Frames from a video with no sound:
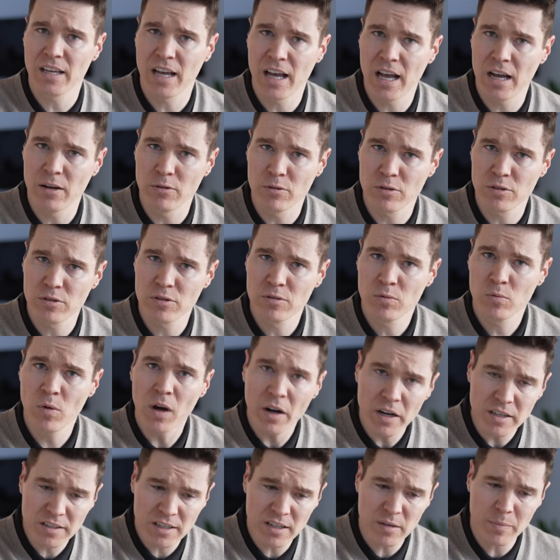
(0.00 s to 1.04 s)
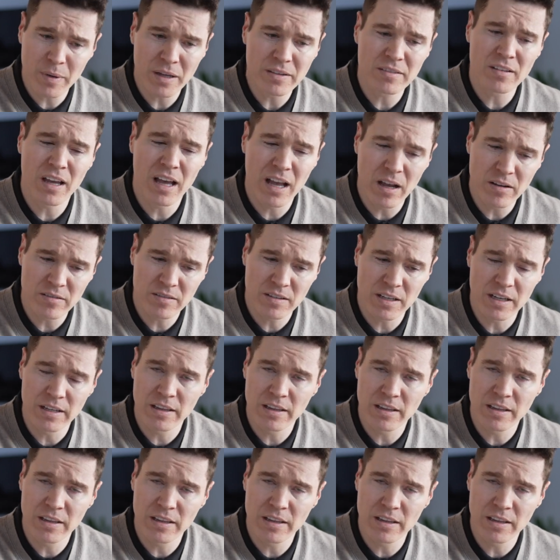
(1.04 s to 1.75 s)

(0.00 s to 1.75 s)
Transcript: the house. What is it about the house they